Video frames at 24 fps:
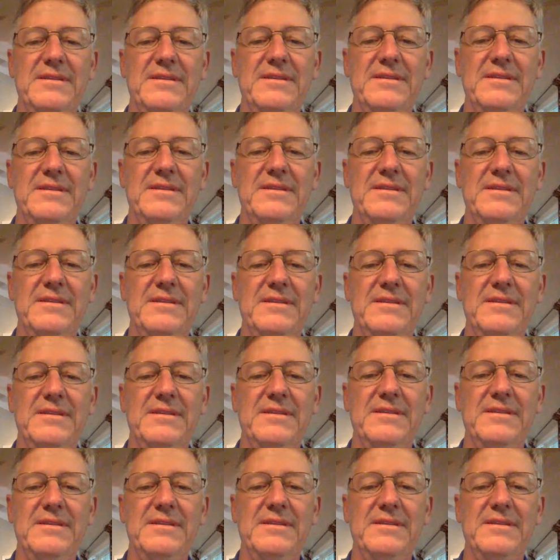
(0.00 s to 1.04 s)

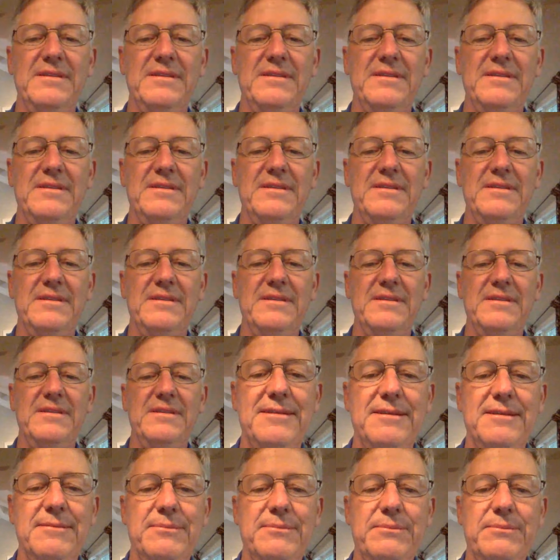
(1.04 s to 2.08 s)
expect an osprey
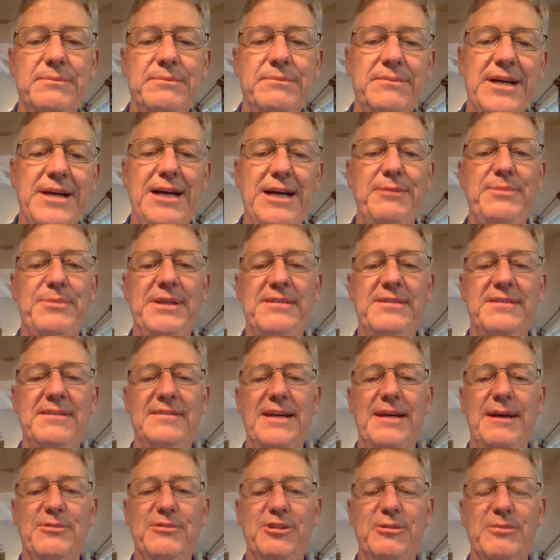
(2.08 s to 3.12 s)
to not be
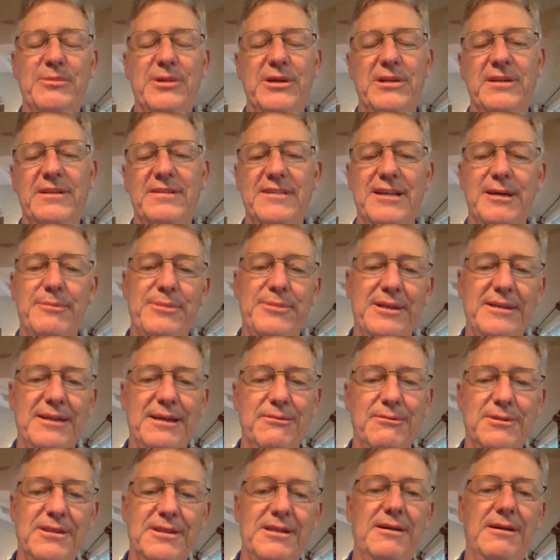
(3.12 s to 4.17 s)
susceptible to something
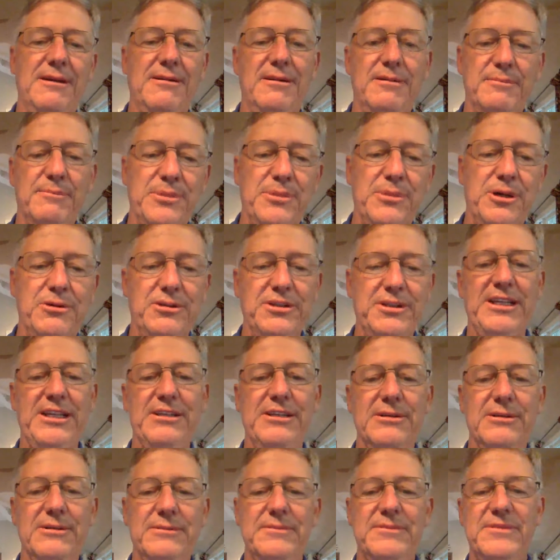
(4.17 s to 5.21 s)
that would kill a bald
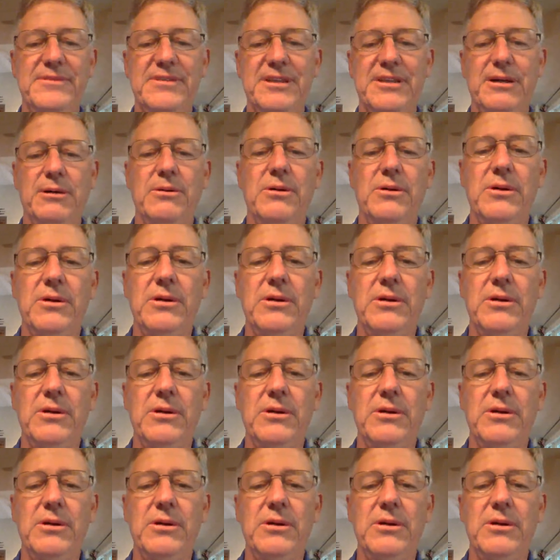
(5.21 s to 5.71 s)
eagle. So